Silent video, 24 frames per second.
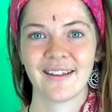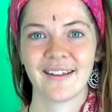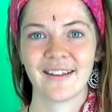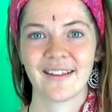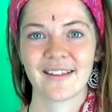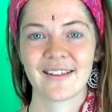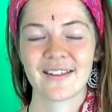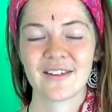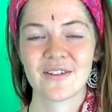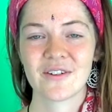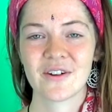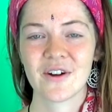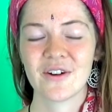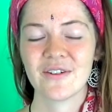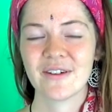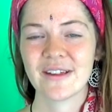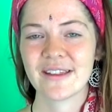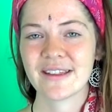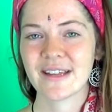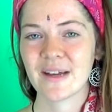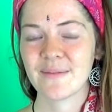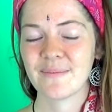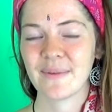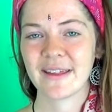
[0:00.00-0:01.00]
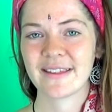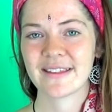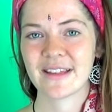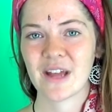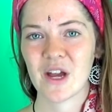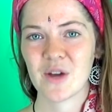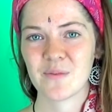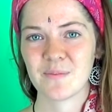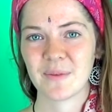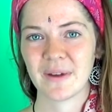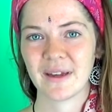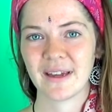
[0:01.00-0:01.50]
So going step by
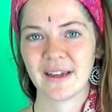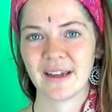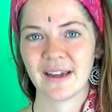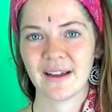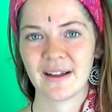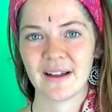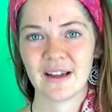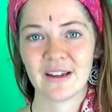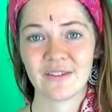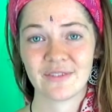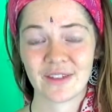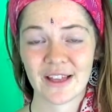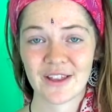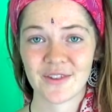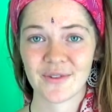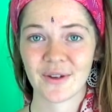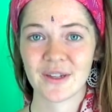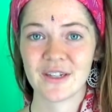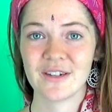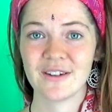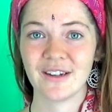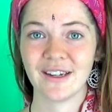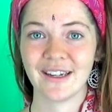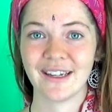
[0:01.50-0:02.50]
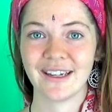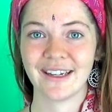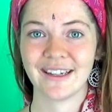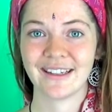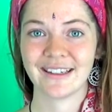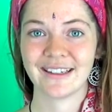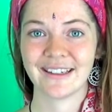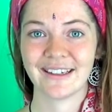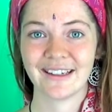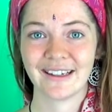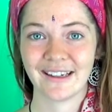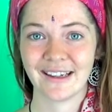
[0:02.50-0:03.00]
step, if that's what you
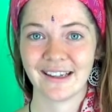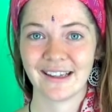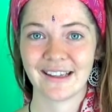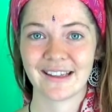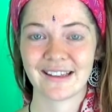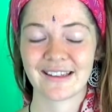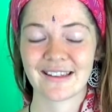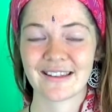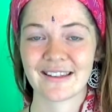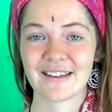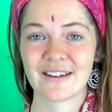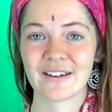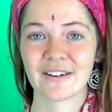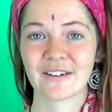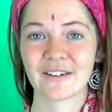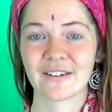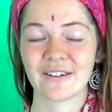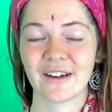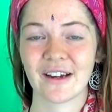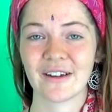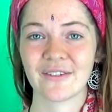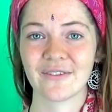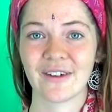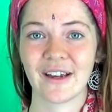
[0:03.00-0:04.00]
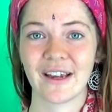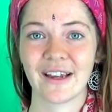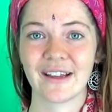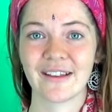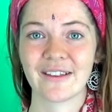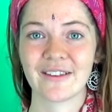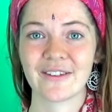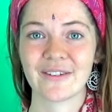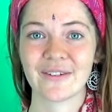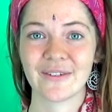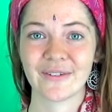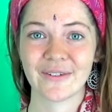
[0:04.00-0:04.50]
need, is a great way
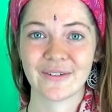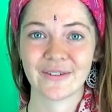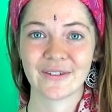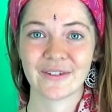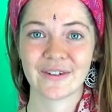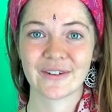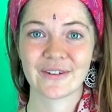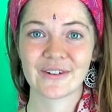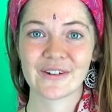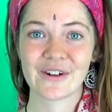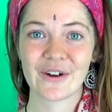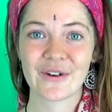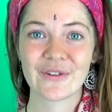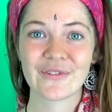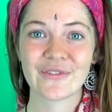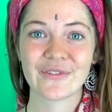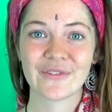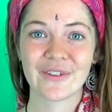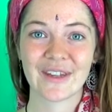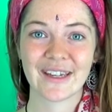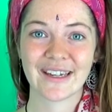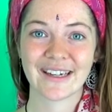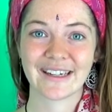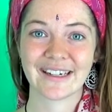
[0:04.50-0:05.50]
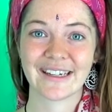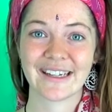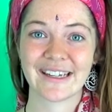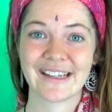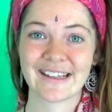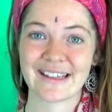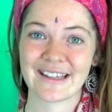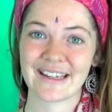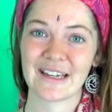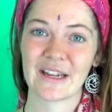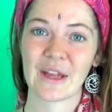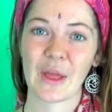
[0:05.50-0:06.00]
to go vegan
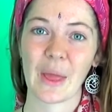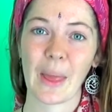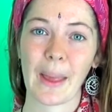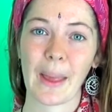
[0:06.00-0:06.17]
easy.